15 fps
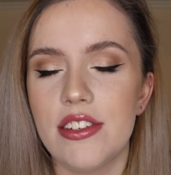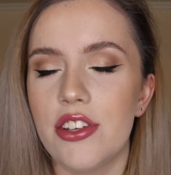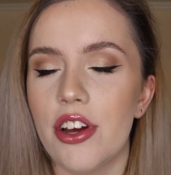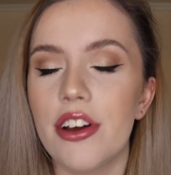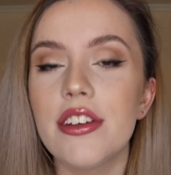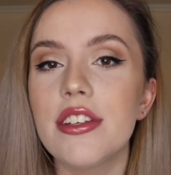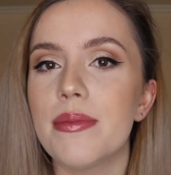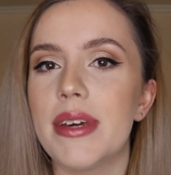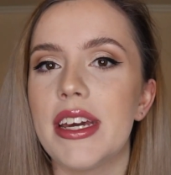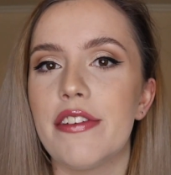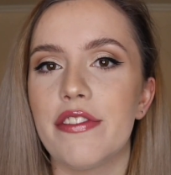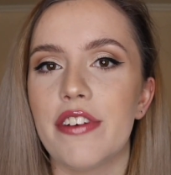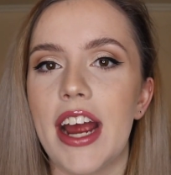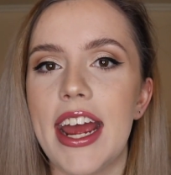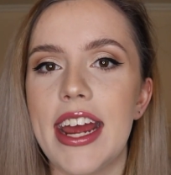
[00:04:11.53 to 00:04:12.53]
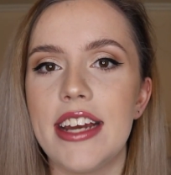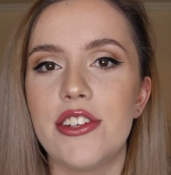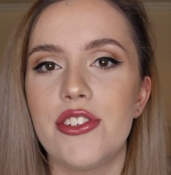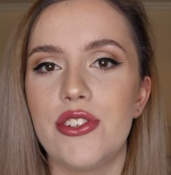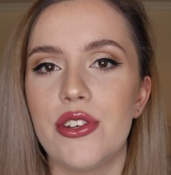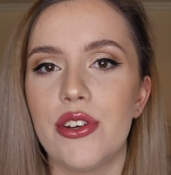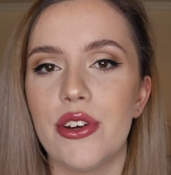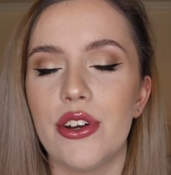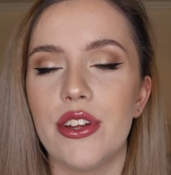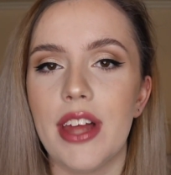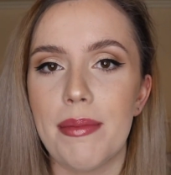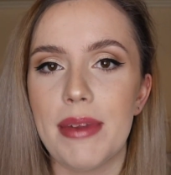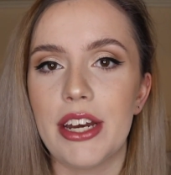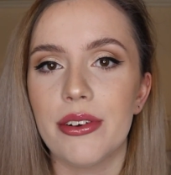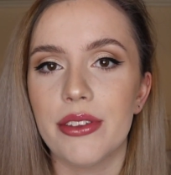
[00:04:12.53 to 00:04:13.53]
don't be afraid to let
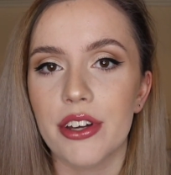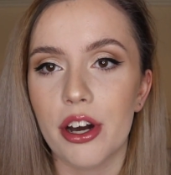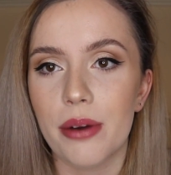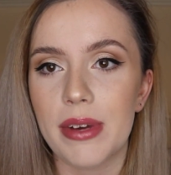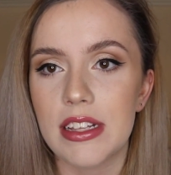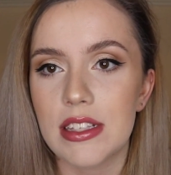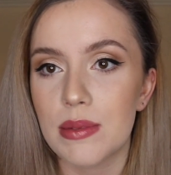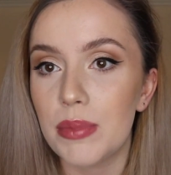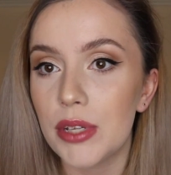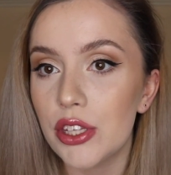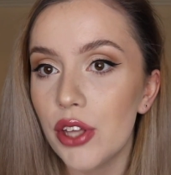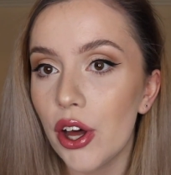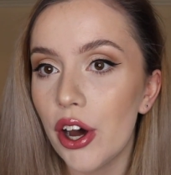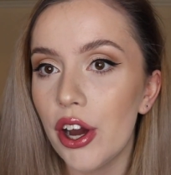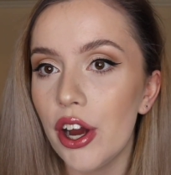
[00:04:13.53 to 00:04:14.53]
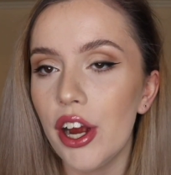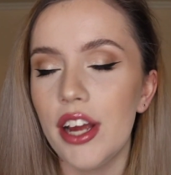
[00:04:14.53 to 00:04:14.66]
me know in the comments below.